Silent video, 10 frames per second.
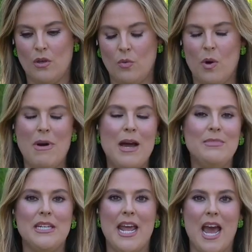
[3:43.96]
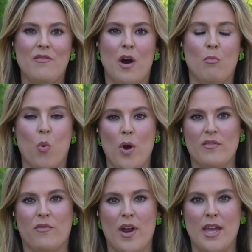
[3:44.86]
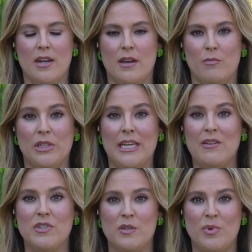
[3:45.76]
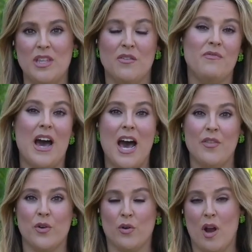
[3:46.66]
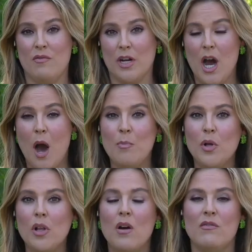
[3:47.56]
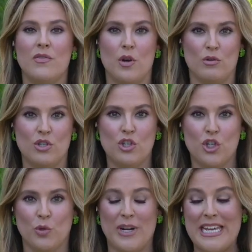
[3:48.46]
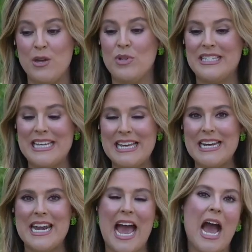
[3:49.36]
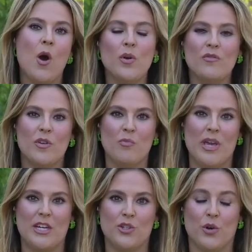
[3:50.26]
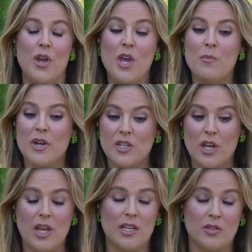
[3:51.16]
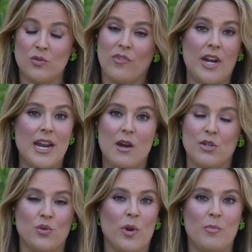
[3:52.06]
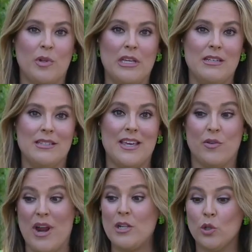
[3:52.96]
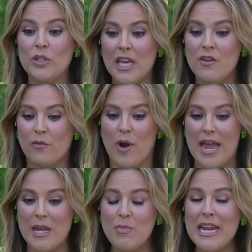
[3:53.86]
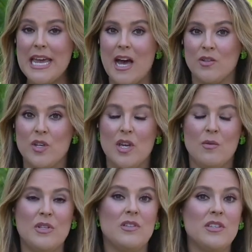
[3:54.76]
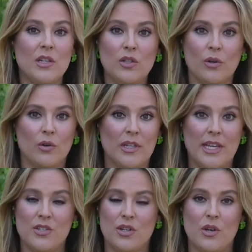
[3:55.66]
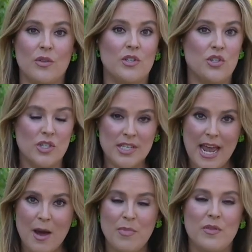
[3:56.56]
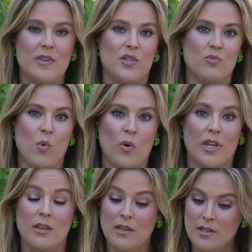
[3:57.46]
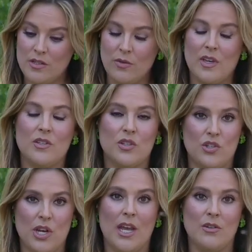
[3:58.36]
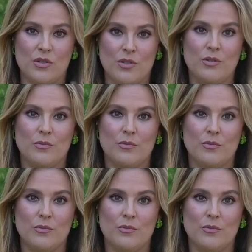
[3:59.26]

Well, mom did have a boyfriend believed to be the father of a couple of those children. He was in and out of the picture, but as, as right now, Detroit police say they're not looking for anybody else, but still early. As you know, this just happened this morning, so things could change.